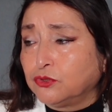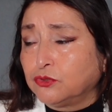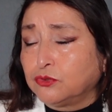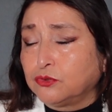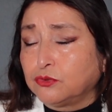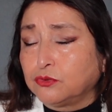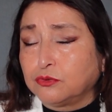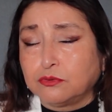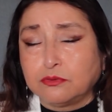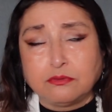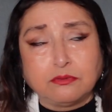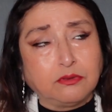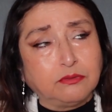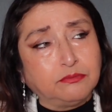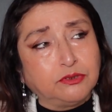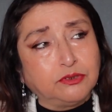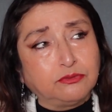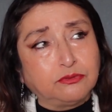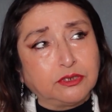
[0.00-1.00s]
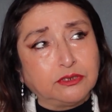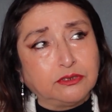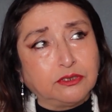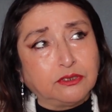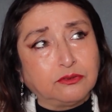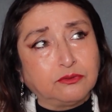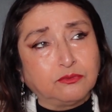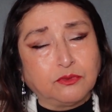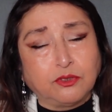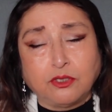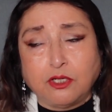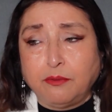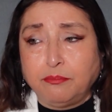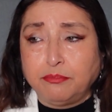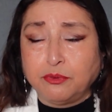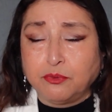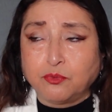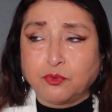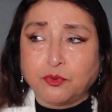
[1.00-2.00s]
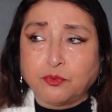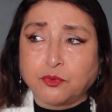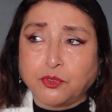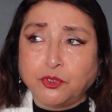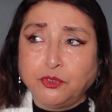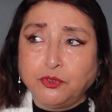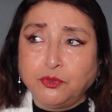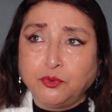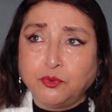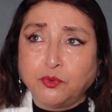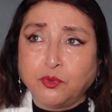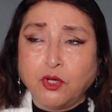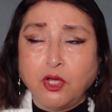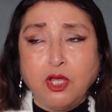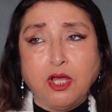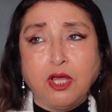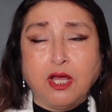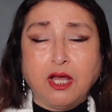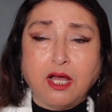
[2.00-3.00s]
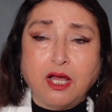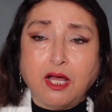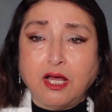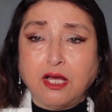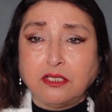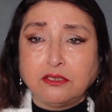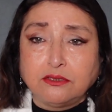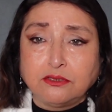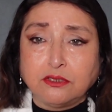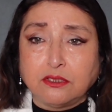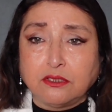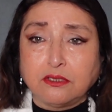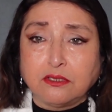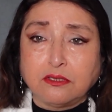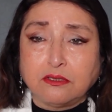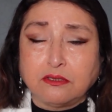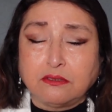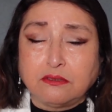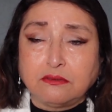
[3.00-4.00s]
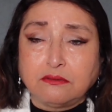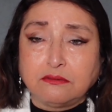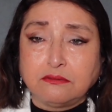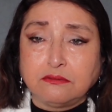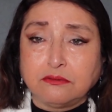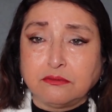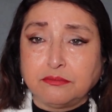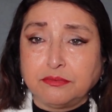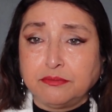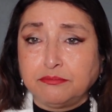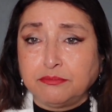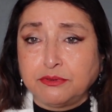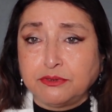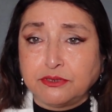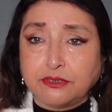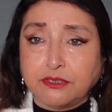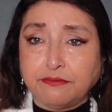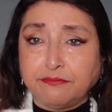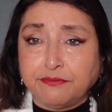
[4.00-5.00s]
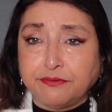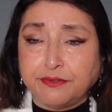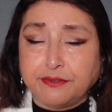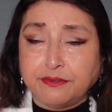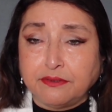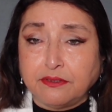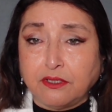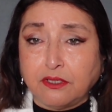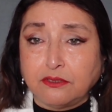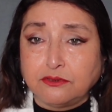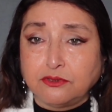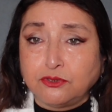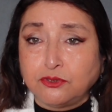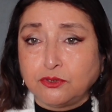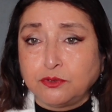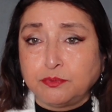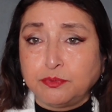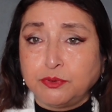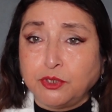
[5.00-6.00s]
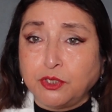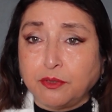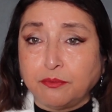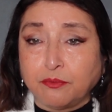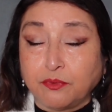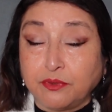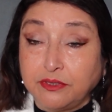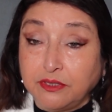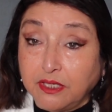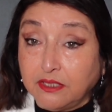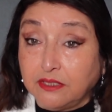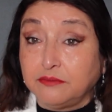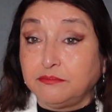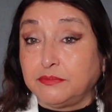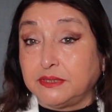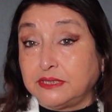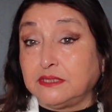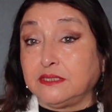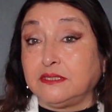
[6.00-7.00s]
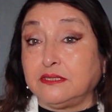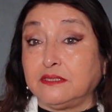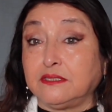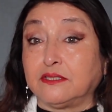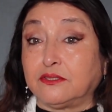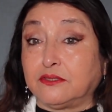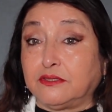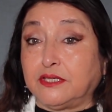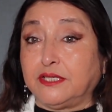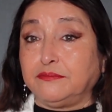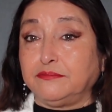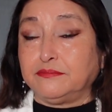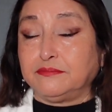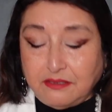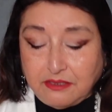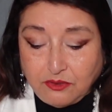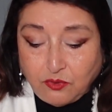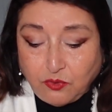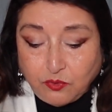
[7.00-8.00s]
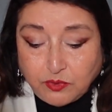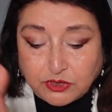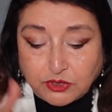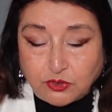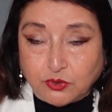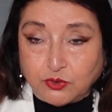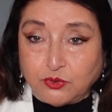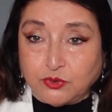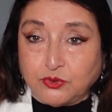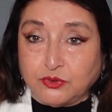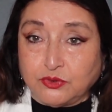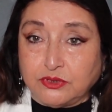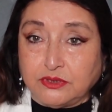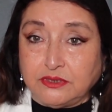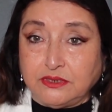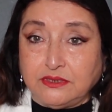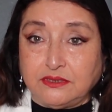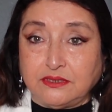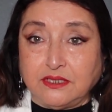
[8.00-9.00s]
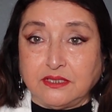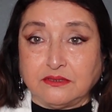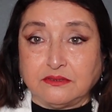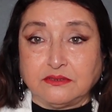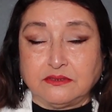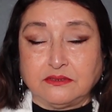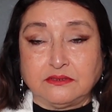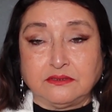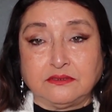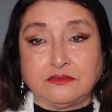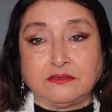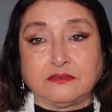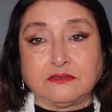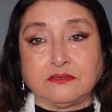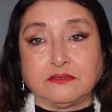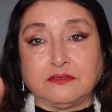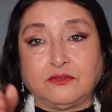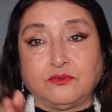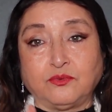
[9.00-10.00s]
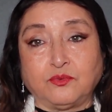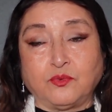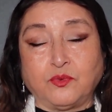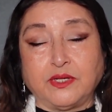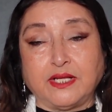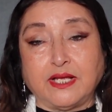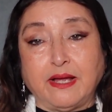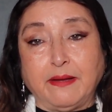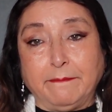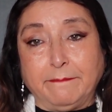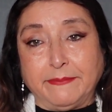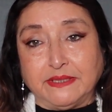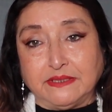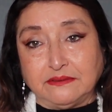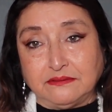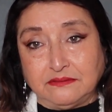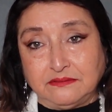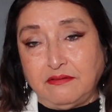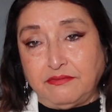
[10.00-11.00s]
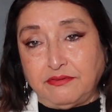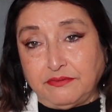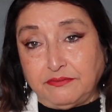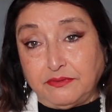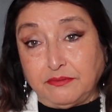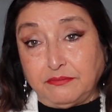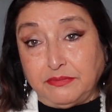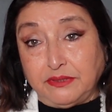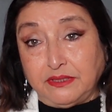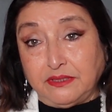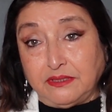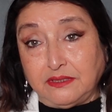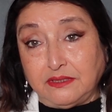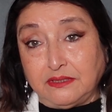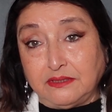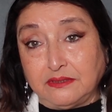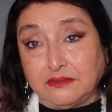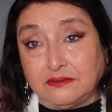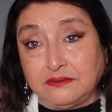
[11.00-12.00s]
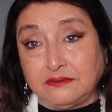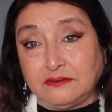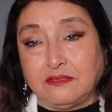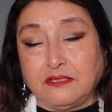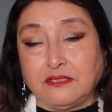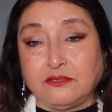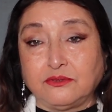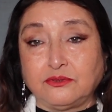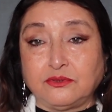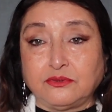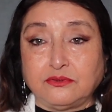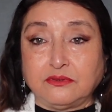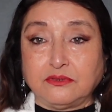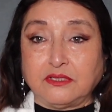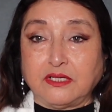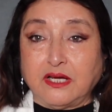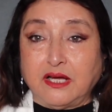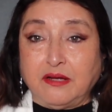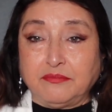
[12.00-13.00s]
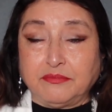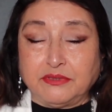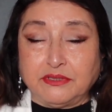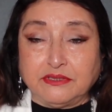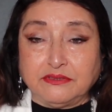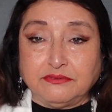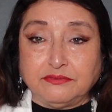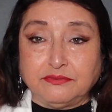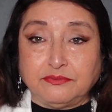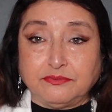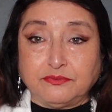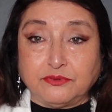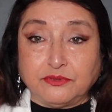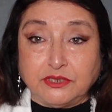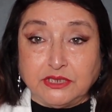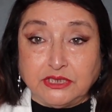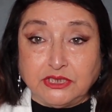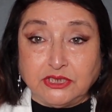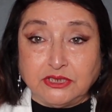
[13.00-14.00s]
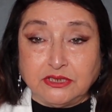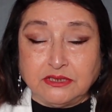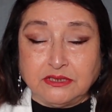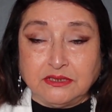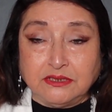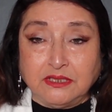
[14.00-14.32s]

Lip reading: Oh, let me write down what happened. Where were you at on November 7th at 6 p.m. When they're investigating a crime, they always go through the details of what happened from the beginning. They go through the camera footage.